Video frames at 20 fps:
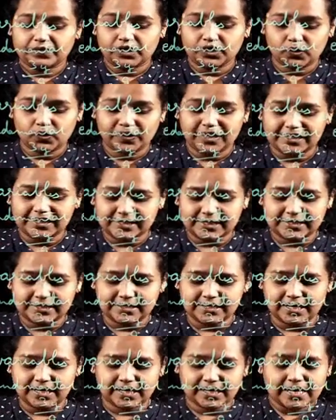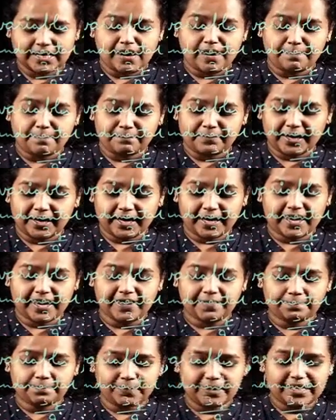You can just see
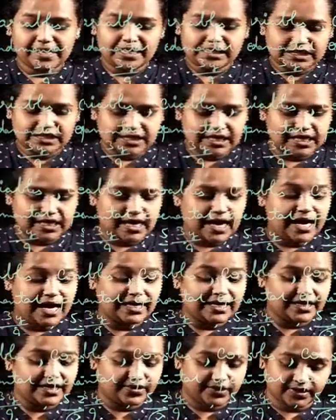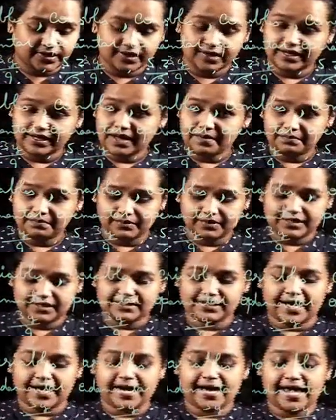A, B, C are real
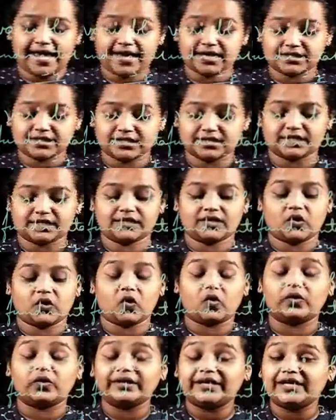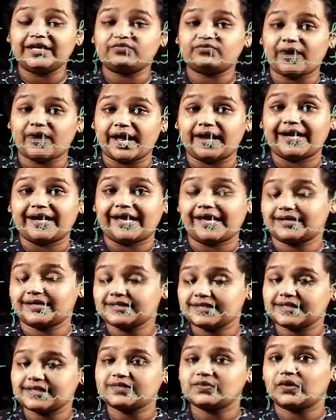numbers and x only one.
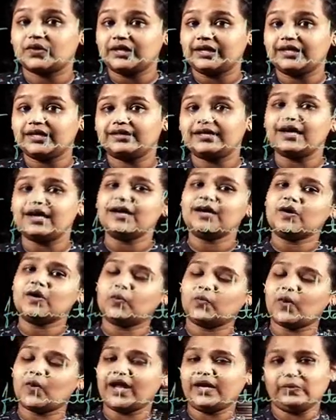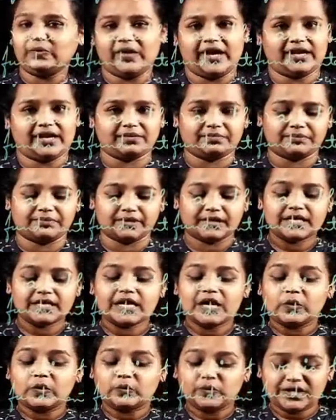X is only the one variable
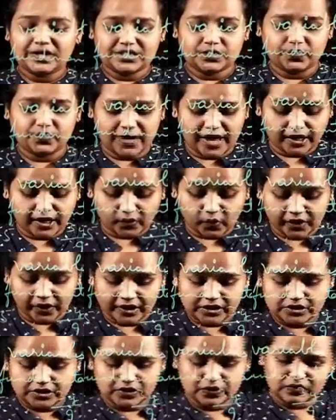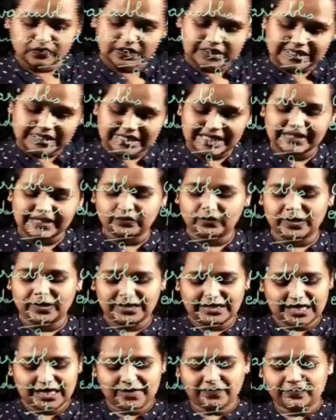which we are going to deal with
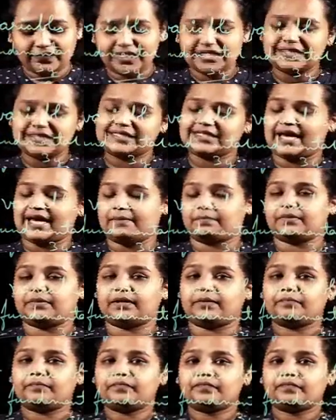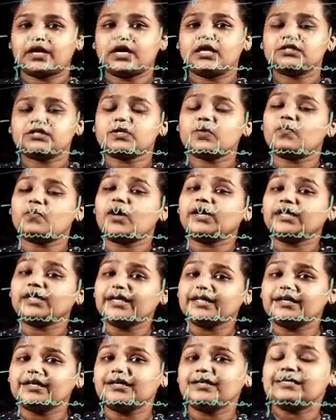in this chapter. So what
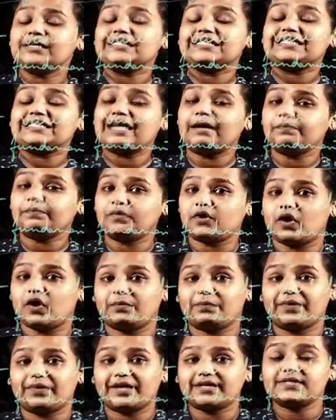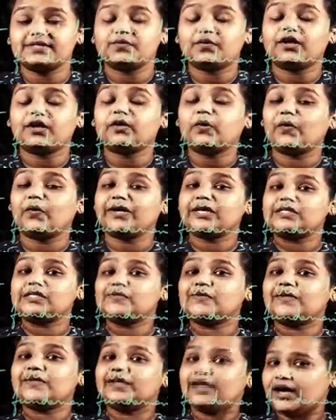are the subtopics we are going
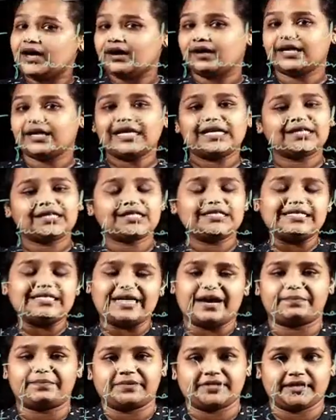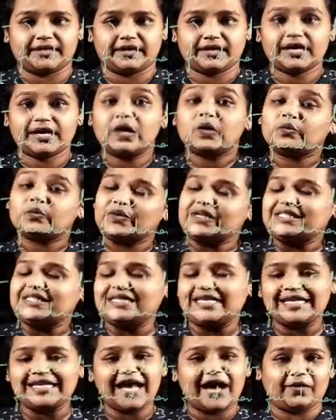to learn in this chapter? We'll
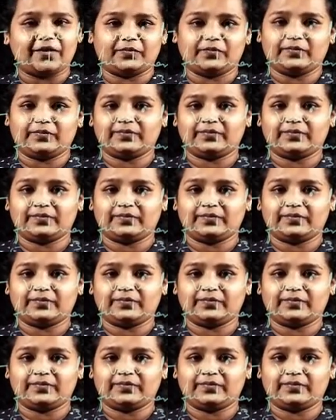see now.